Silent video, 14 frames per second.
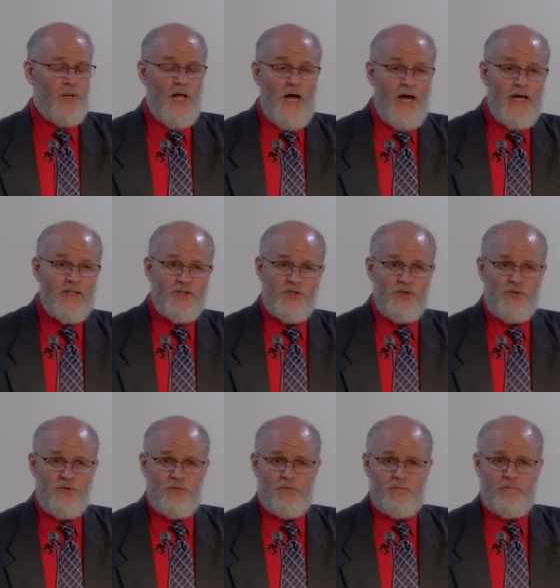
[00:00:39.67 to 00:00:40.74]
plot to
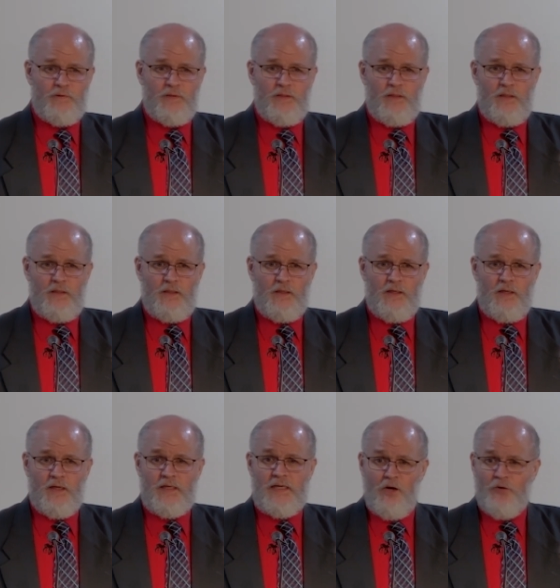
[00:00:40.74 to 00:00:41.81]

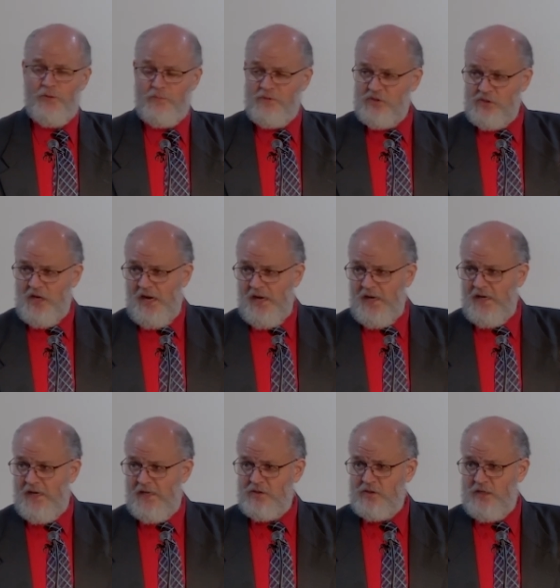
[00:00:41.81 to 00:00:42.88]
uh, kill the Messiah,
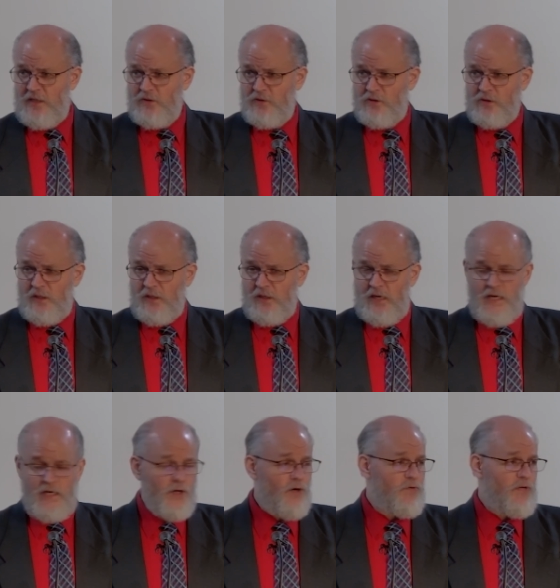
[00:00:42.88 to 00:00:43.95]
as, as uh,
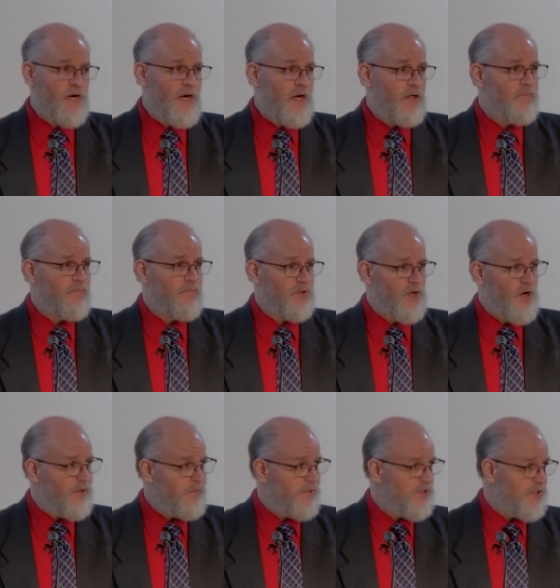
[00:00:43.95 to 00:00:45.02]
he no doubt
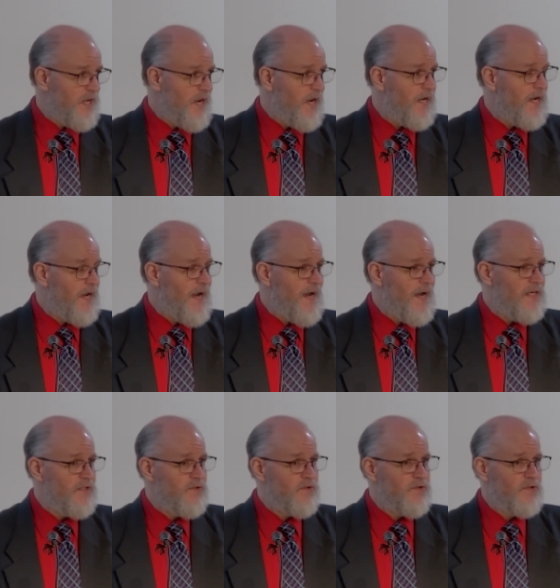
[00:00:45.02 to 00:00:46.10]
saw the
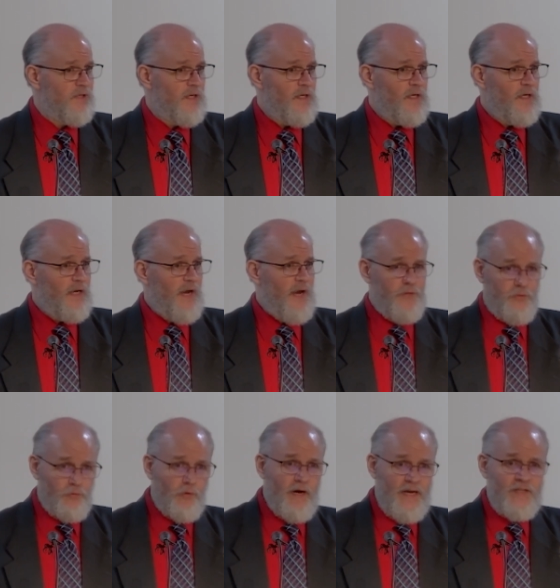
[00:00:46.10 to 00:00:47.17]
Messiah as a
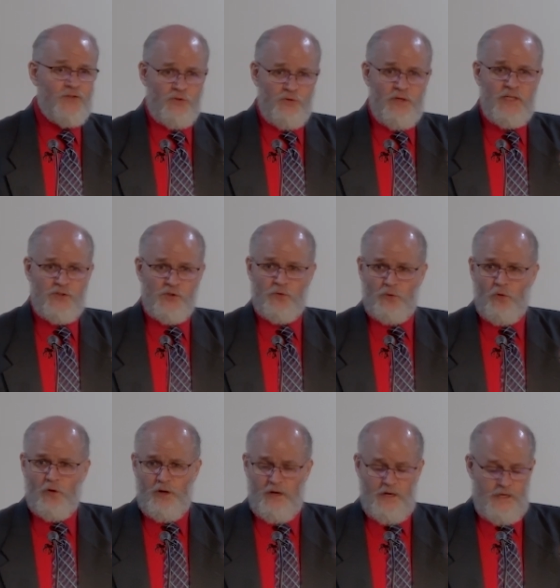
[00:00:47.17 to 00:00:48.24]
threat to his
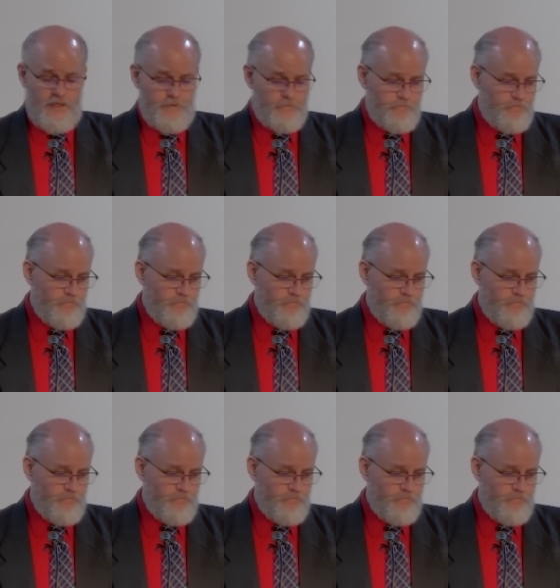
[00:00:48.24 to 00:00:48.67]
authority.